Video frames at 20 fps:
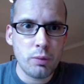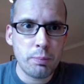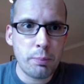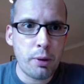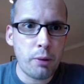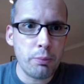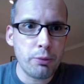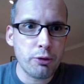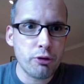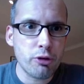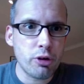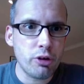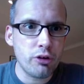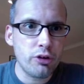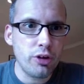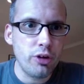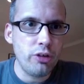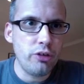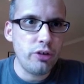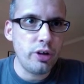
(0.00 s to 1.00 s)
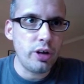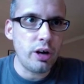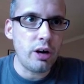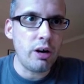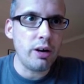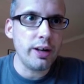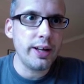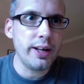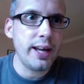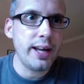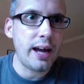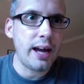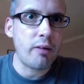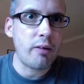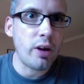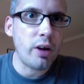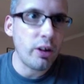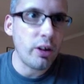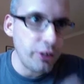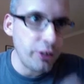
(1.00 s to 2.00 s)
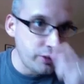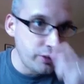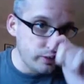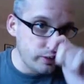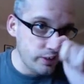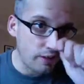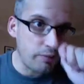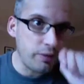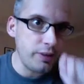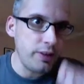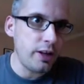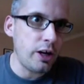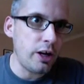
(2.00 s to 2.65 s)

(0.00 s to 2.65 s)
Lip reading: popped across into iCal and I discovered